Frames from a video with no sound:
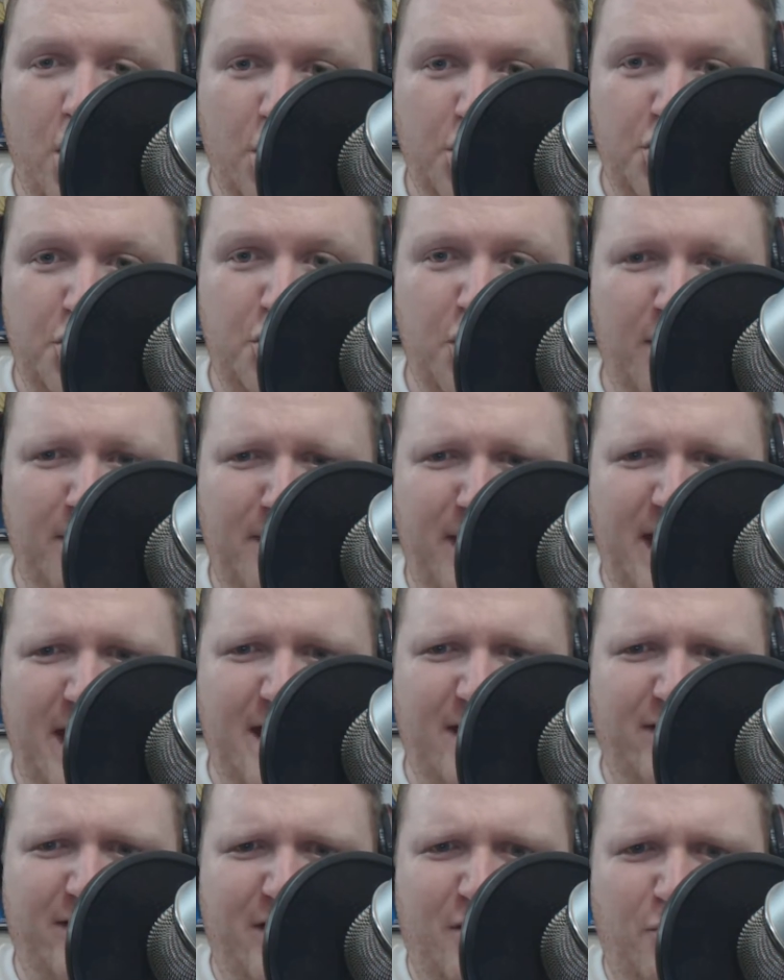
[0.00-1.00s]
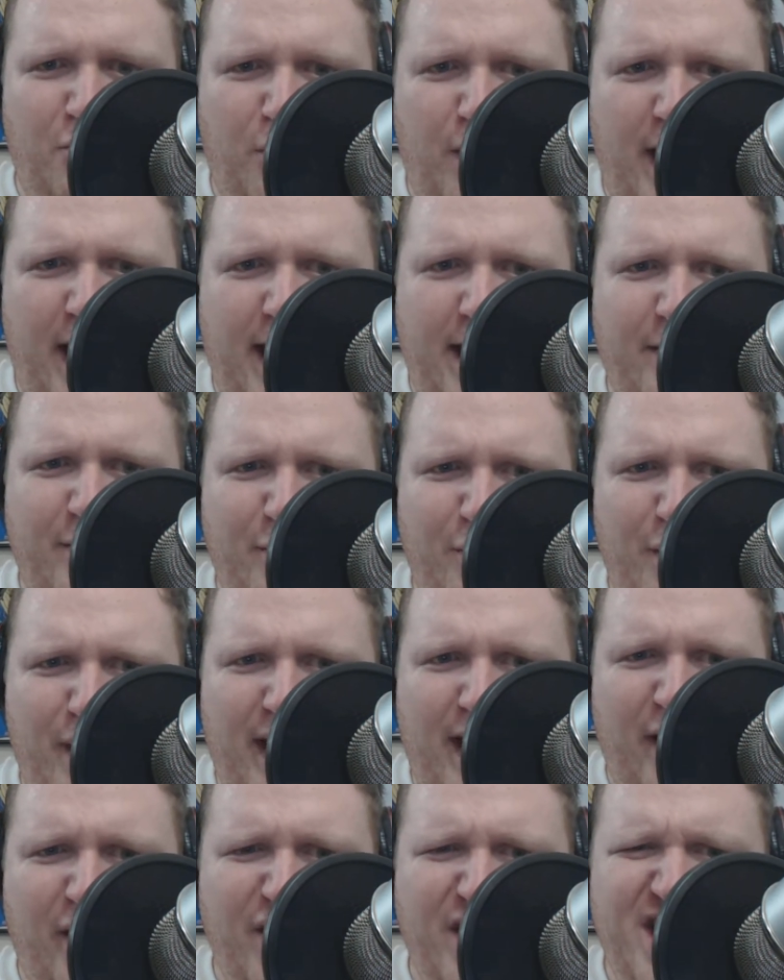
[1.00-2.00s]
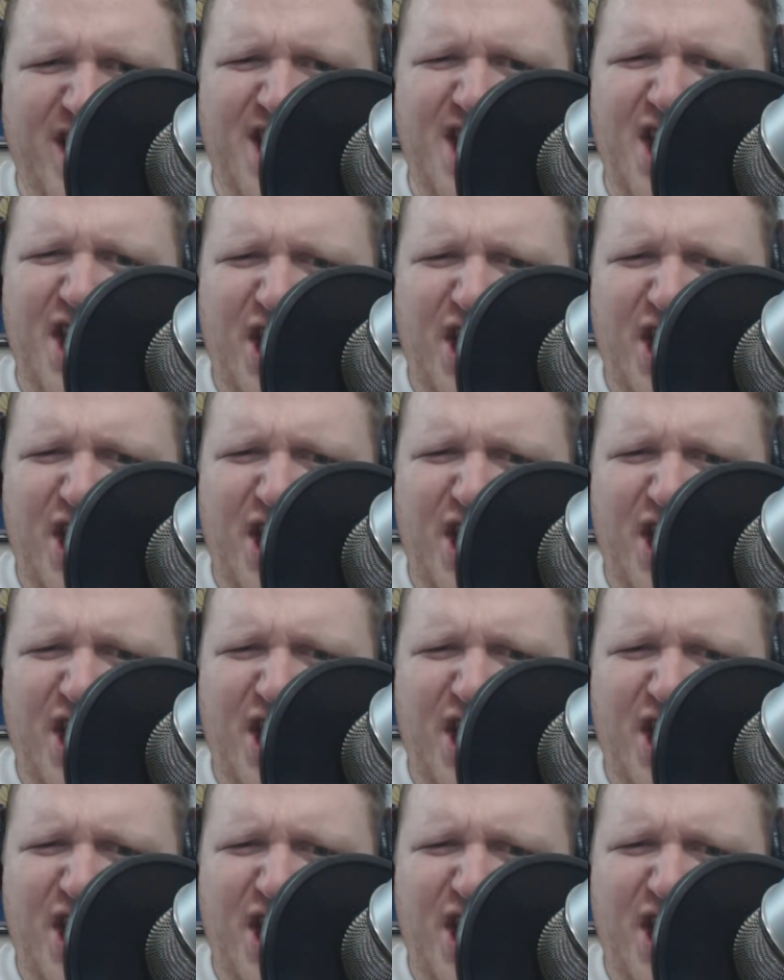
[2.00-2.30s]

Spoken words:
Should be easy, right? Well,